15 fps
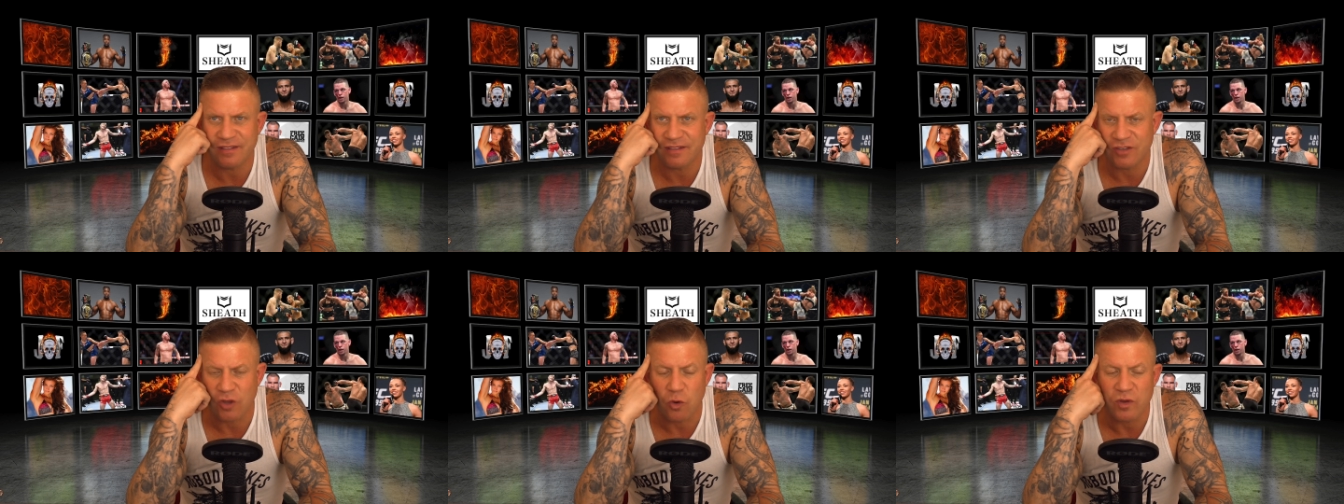
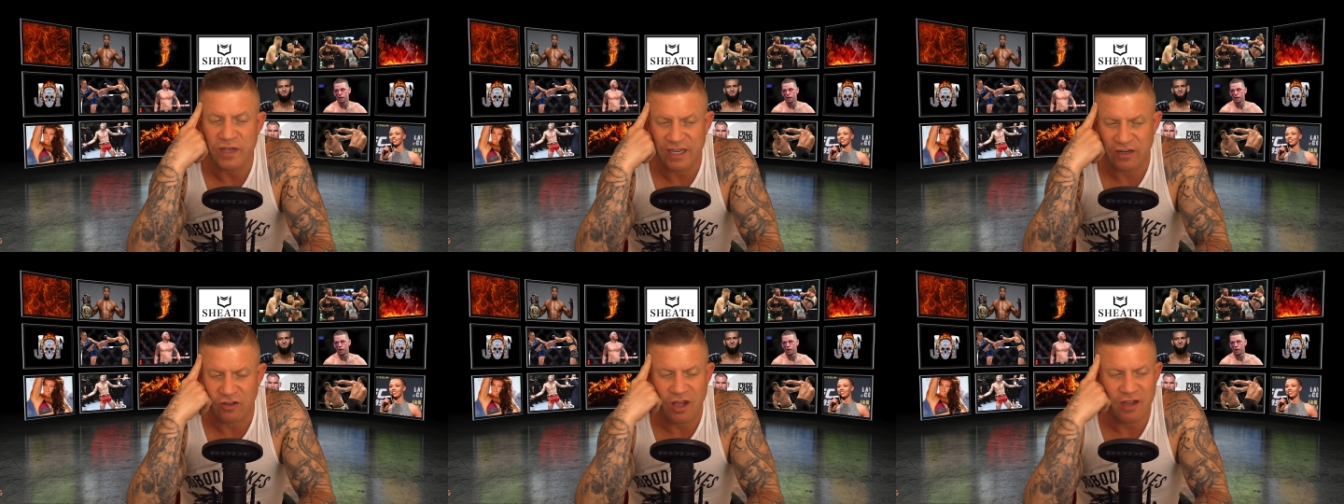don't
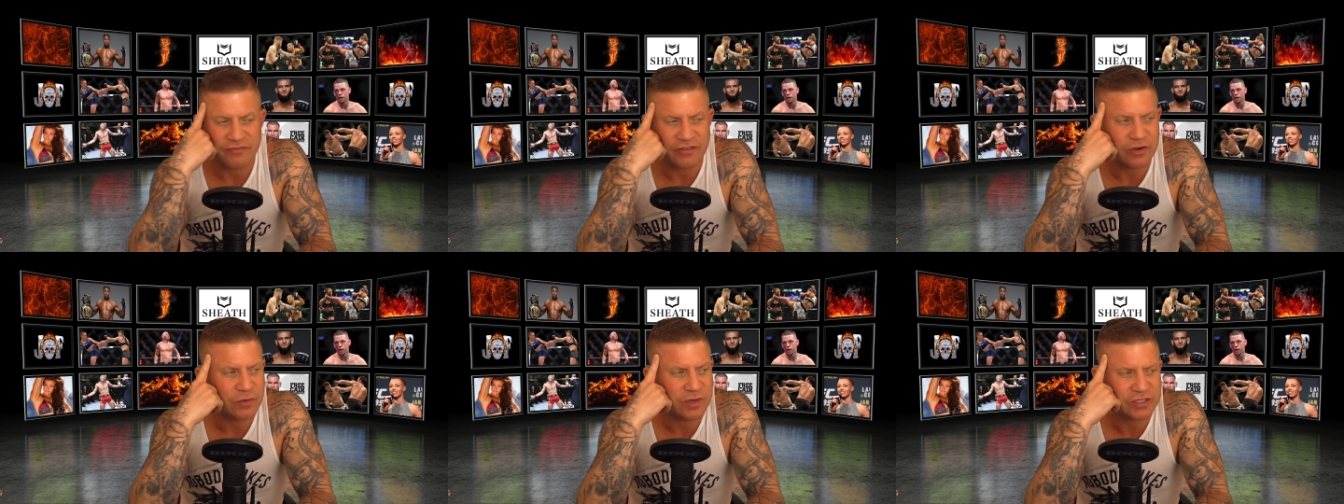get along
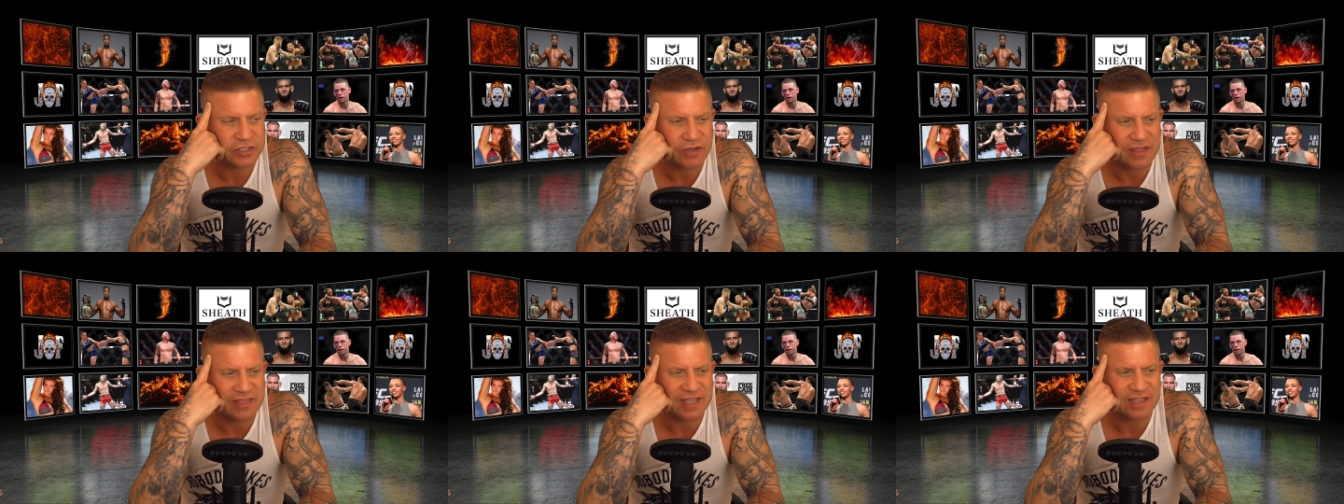very well.
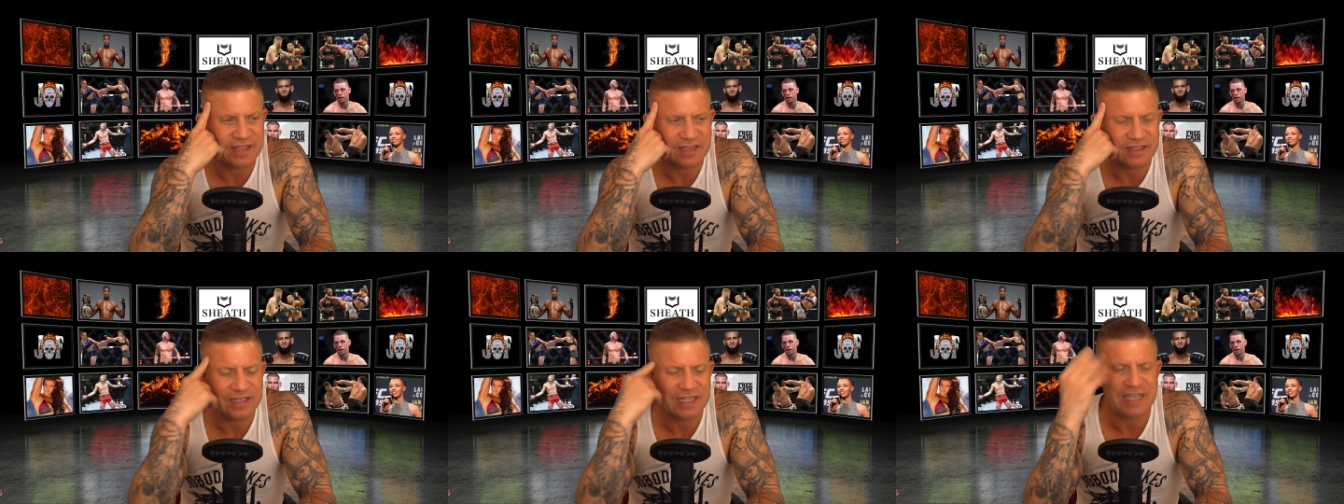So I think
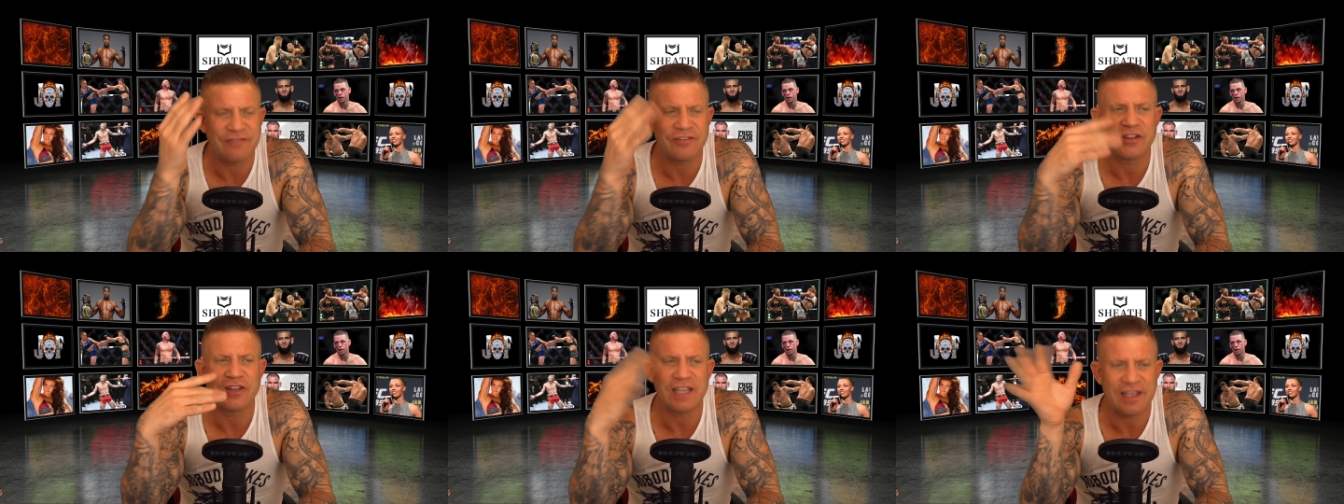that
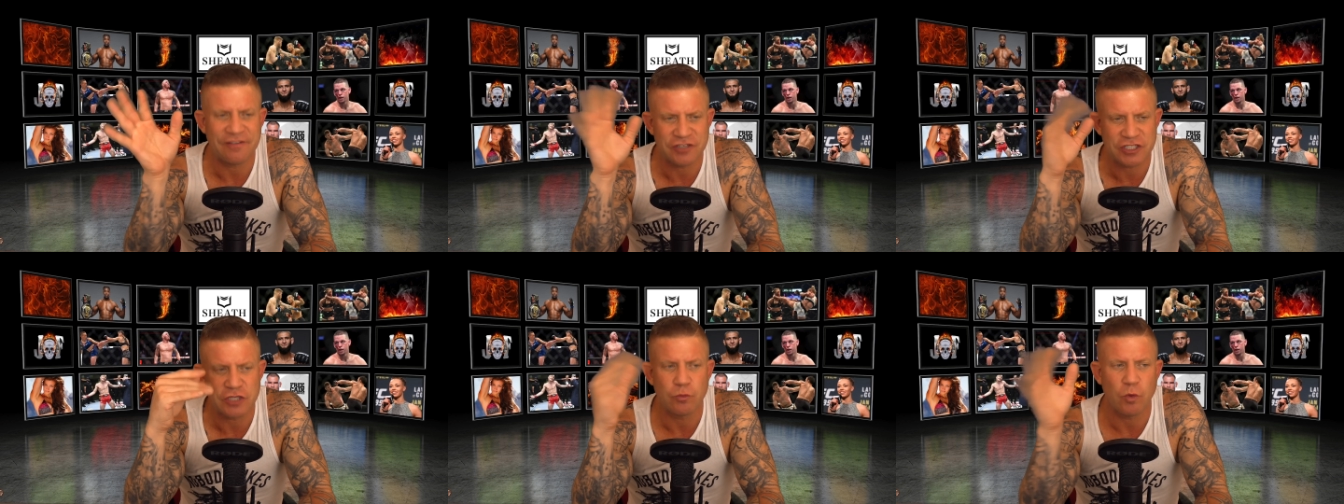even
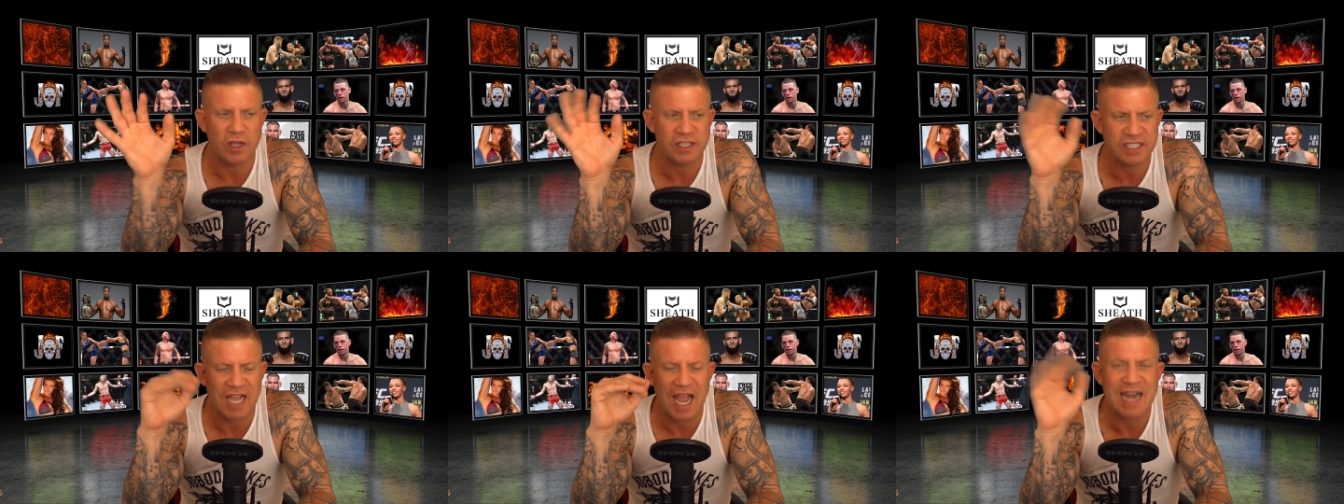if she
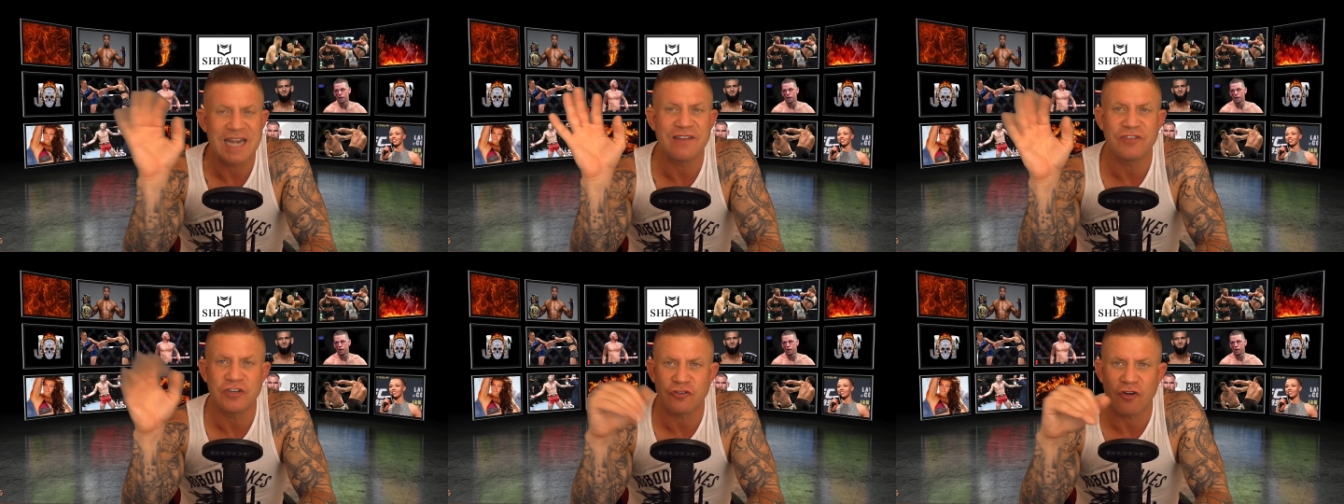was
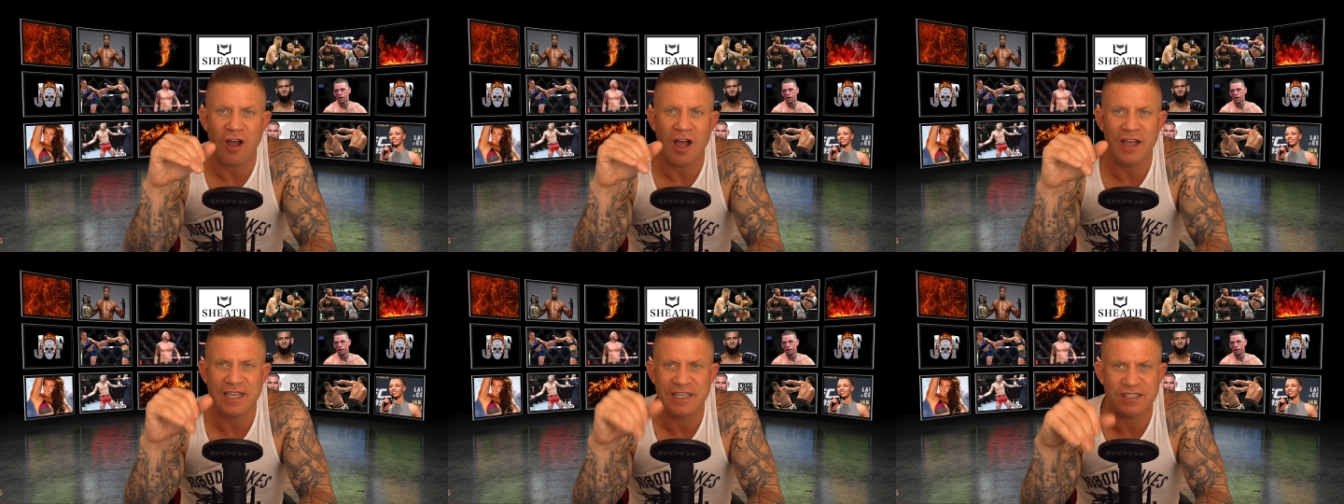kind of a
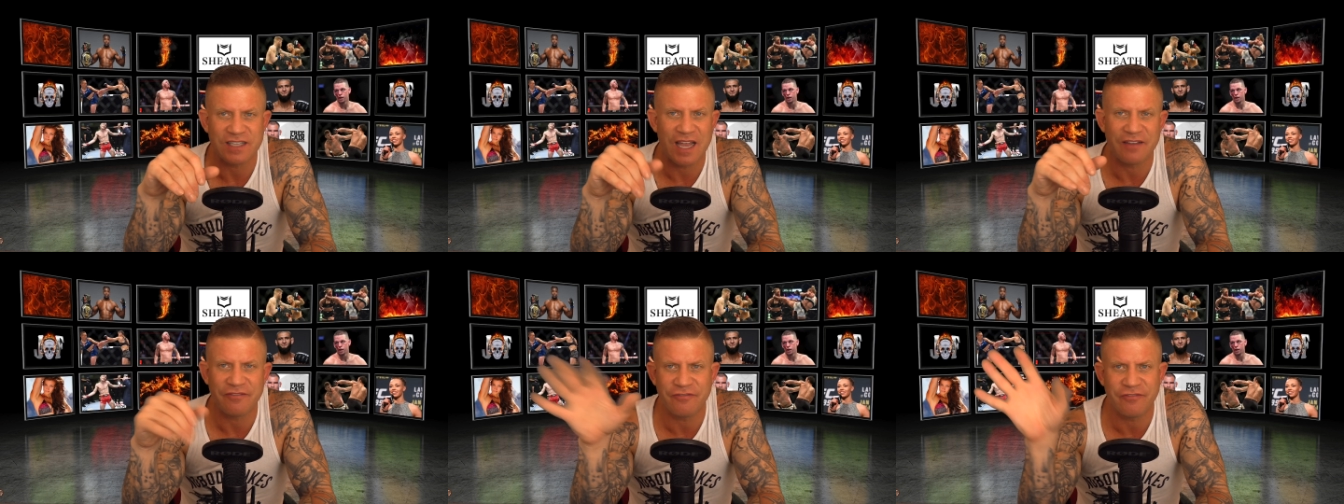draw, he's
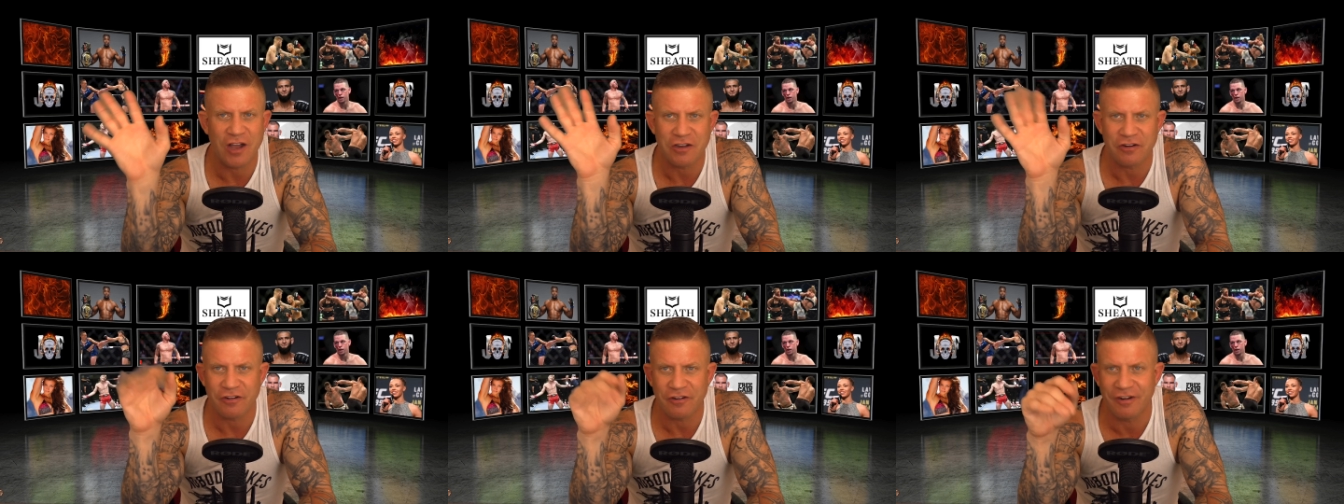like,
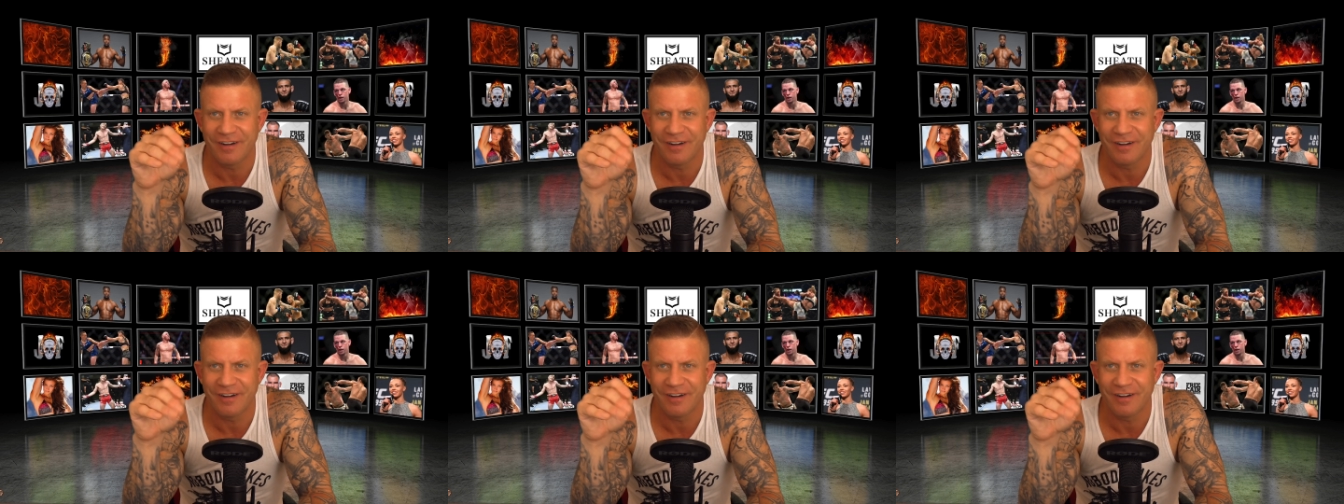fuck her,